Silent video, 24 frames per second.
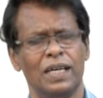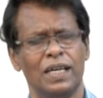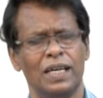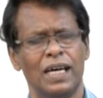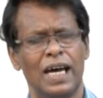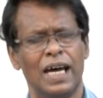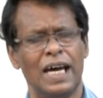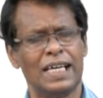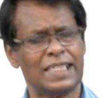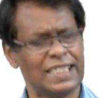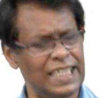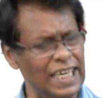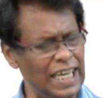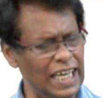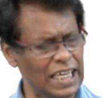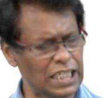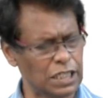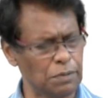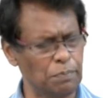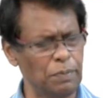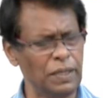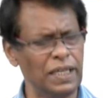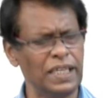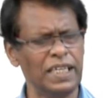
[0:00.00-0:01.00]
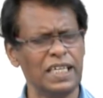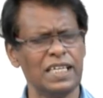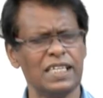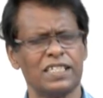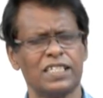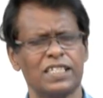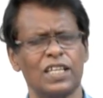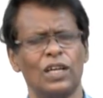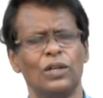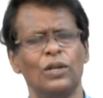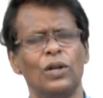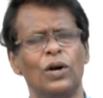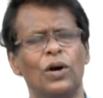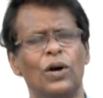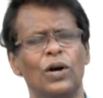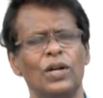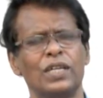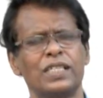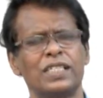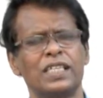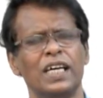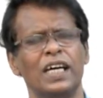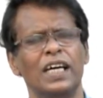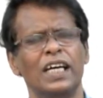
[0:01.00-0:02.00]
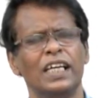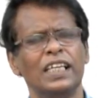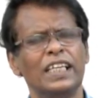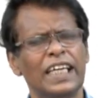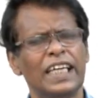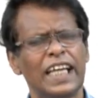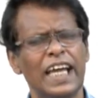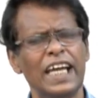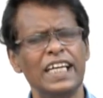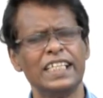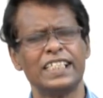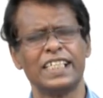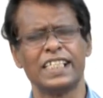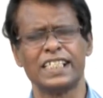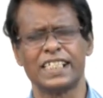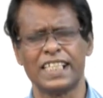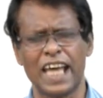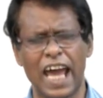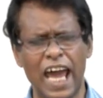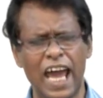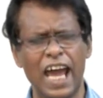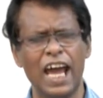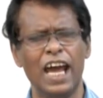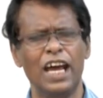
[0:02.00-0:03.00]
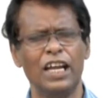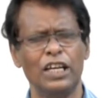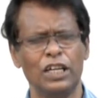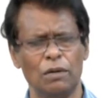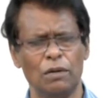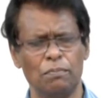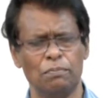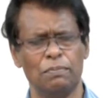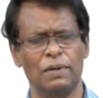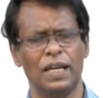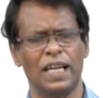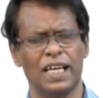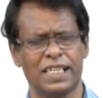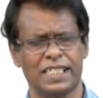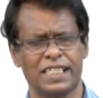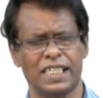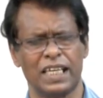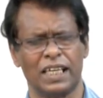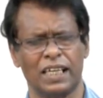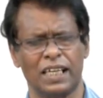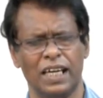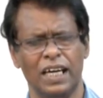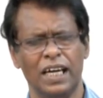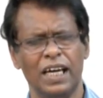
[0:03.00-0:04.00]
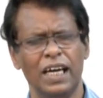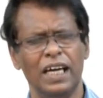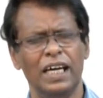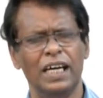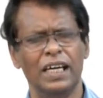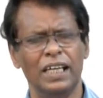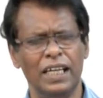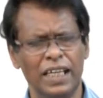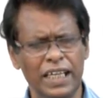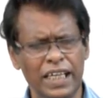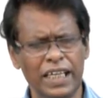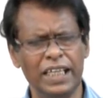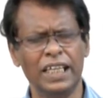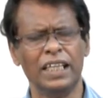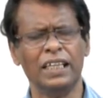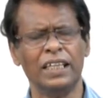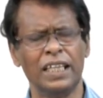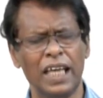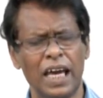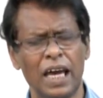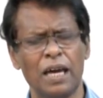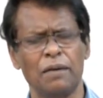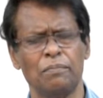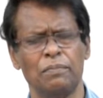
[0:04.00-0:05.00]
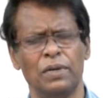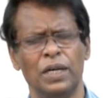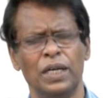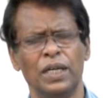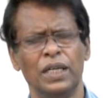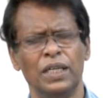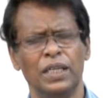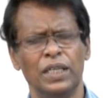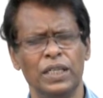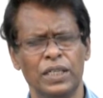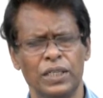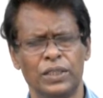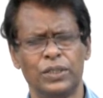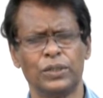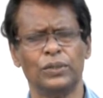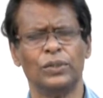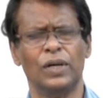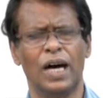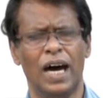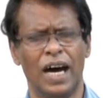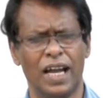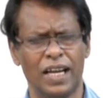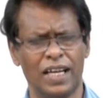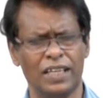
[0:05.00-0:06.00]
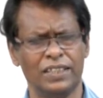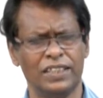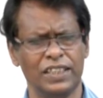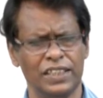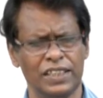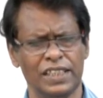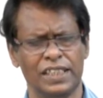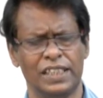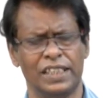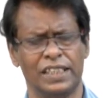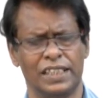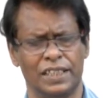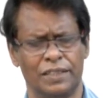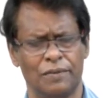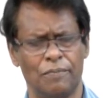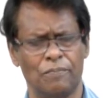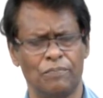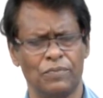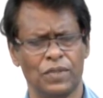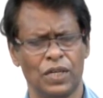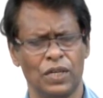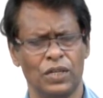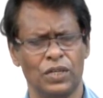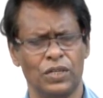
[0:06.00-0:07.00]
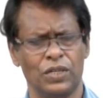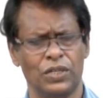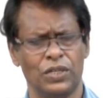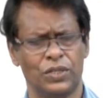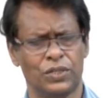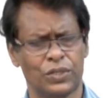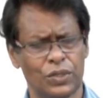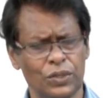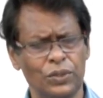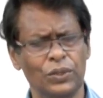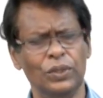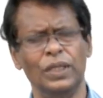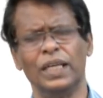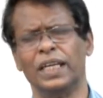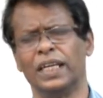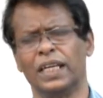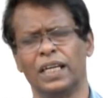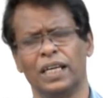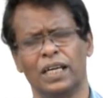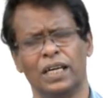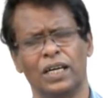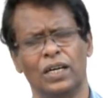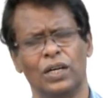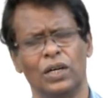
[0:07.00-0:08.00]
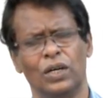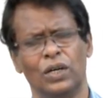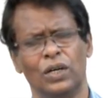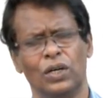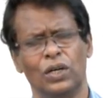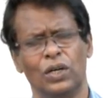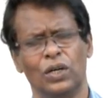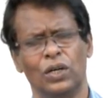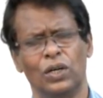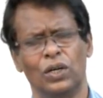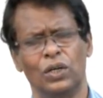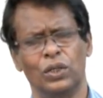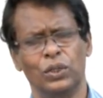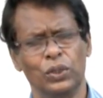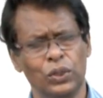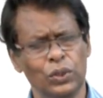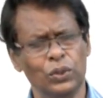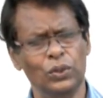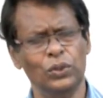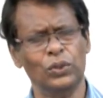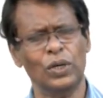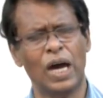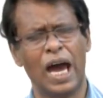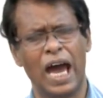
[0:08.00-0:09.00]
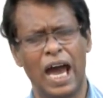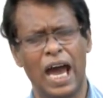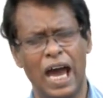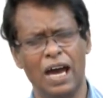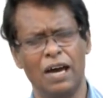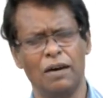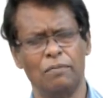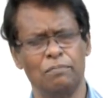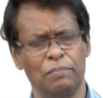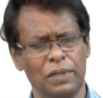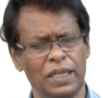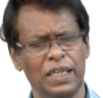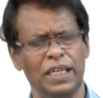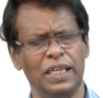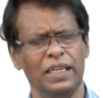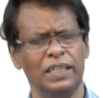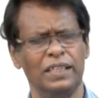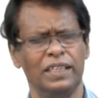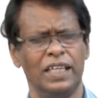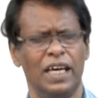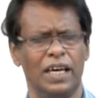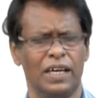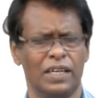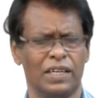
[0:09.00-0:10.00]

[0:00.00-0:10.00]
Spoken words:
as they experience the Lord's gracious hand of blessing leading them into another year. Truly, you have been their